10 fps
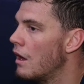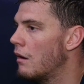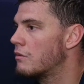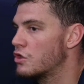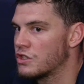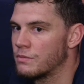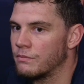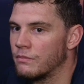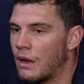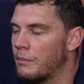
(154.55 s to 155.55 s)

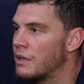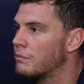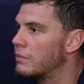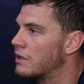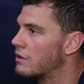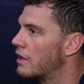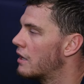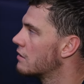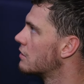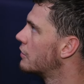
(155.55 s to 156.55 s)
I mean, be
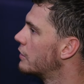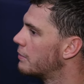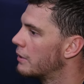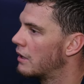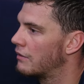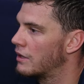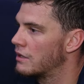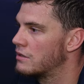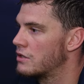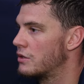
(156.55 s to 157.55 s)
together as a group. I think
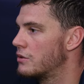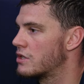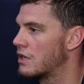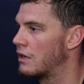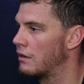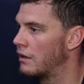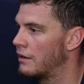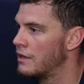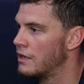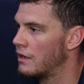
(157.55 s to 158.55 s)
it's huge.
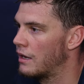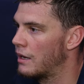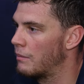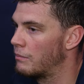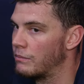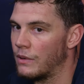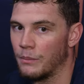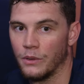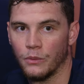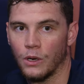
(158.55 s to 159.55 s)
I
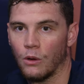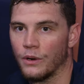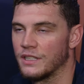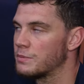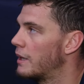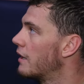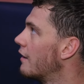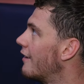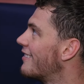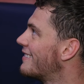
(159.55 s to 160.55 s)
mean, we're already spending a
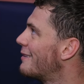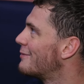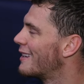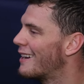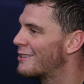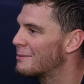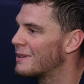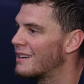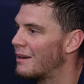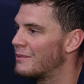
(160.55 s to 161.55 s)
lot of time together,
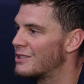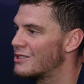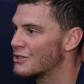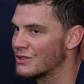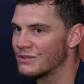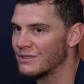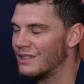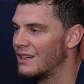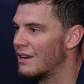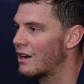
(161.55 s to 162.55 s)
but I mean, just
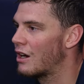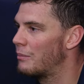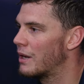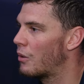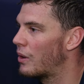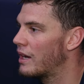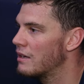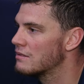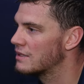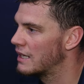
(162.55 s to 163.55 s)
coming
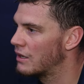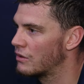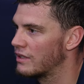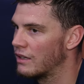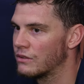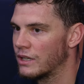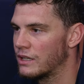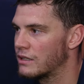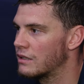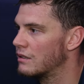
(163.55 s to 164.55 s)
away, stay at a hotel
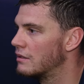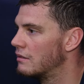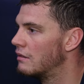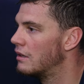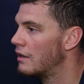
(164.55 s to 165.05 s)
together, and